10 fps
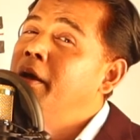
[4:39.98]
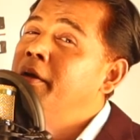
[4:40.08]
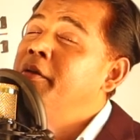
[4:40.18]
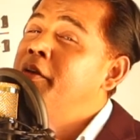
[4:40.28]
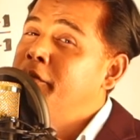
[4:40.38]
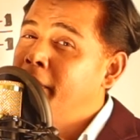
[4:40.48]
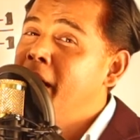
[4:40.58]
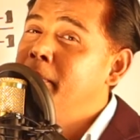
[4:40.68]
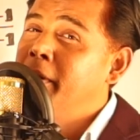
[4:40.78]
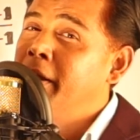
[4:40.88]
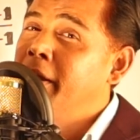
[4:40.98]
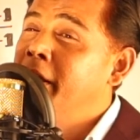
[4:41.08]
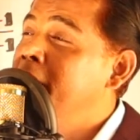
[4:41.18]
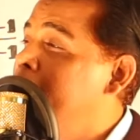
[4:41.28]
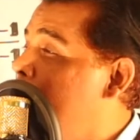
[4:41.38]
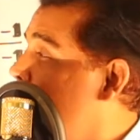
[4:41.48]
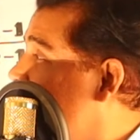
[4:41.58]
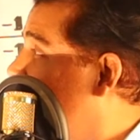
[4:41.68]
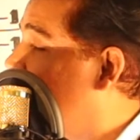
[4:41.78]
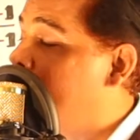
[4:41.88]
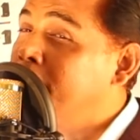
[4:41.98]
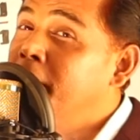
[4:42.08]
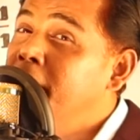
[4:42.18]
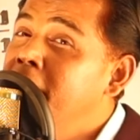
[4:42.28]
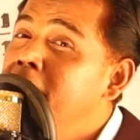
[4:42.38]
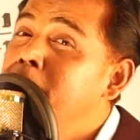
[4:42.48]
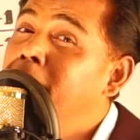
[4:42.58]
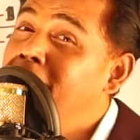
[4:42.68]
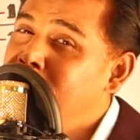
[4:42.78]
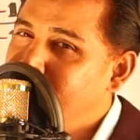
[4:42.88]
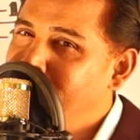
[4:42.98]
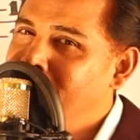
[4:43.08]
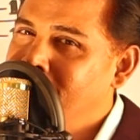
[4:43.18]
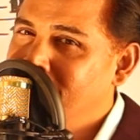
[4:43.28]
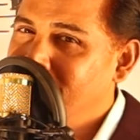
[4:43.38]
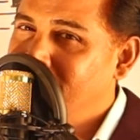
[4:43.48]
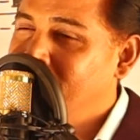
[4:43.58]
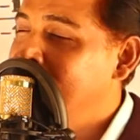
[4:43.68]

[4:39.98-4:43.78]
retrieving, in case of replacement,